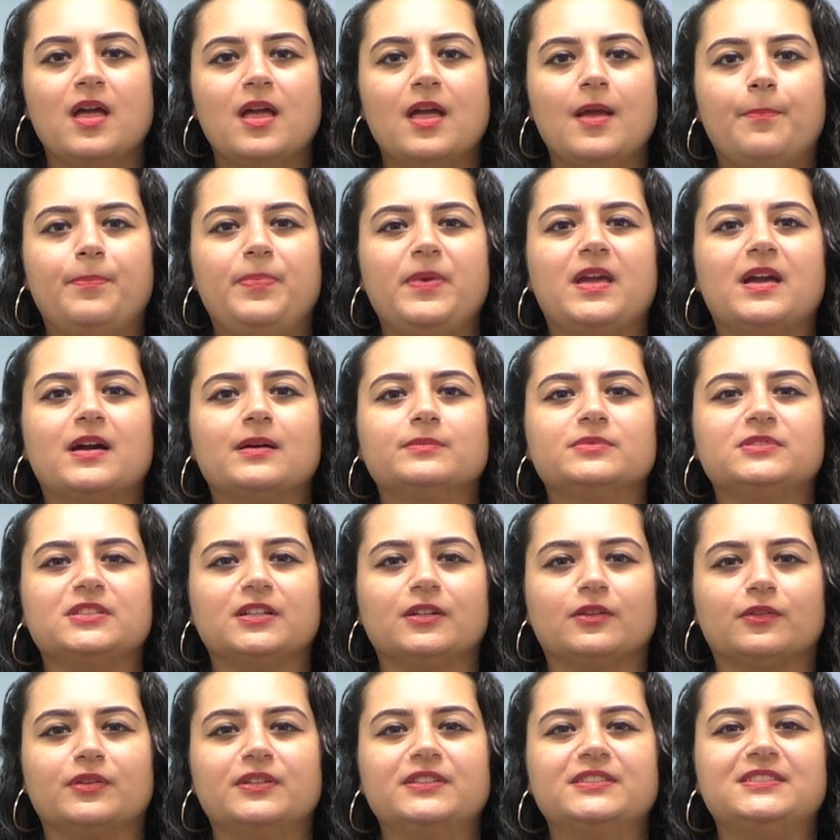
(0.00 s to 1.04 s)
it becomes
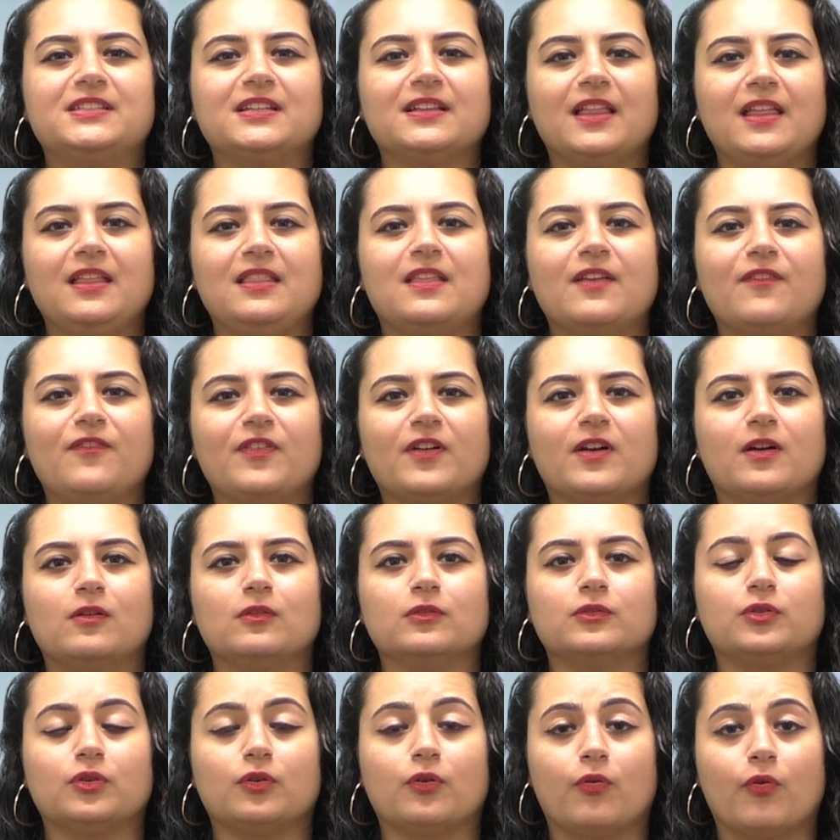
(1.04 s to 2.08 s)
increasingly
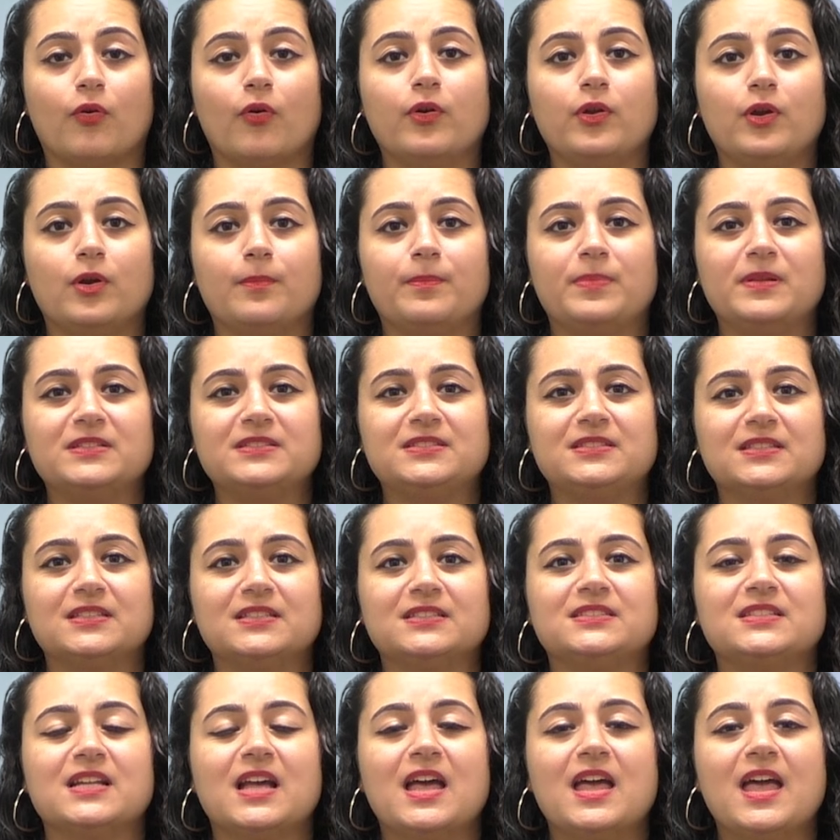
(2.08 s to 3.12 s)
difficult to grow your
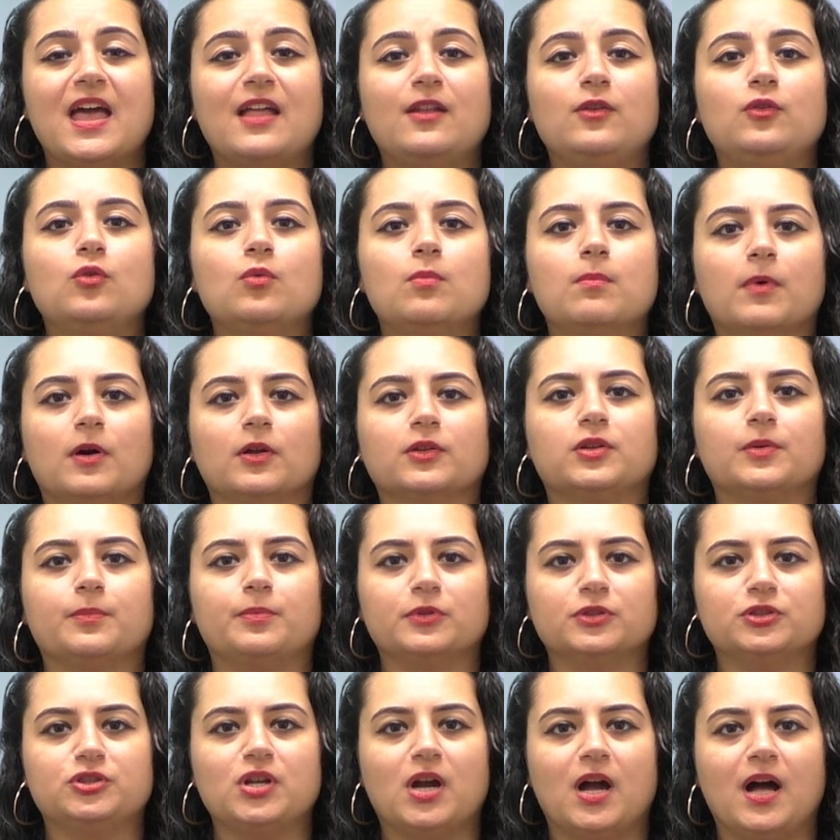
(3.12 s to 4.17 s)
business and do
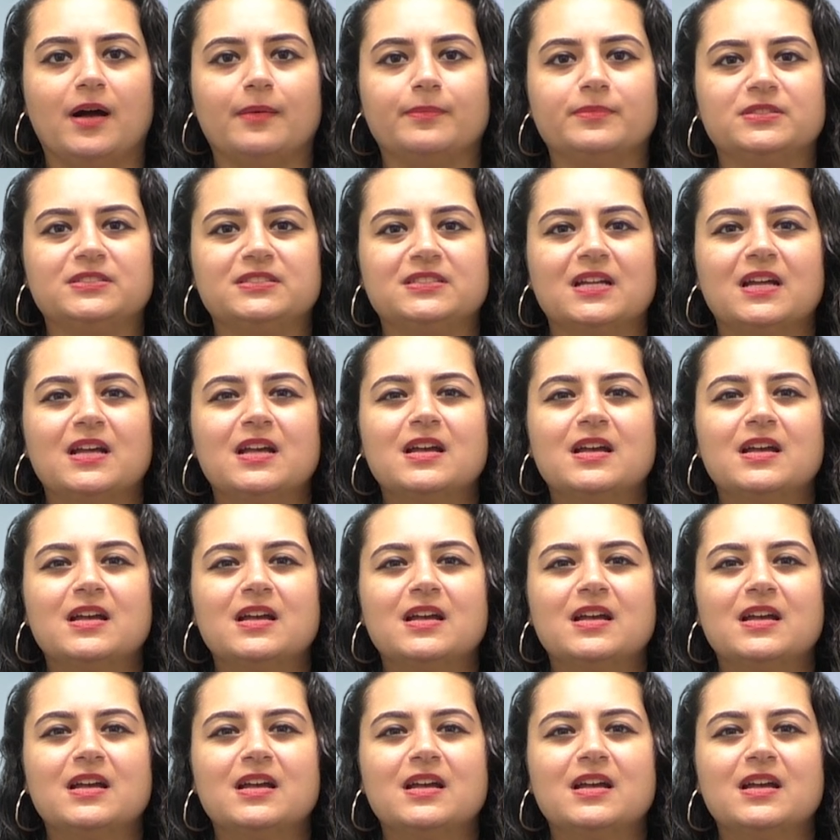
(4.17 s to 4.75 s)
multiple jobs.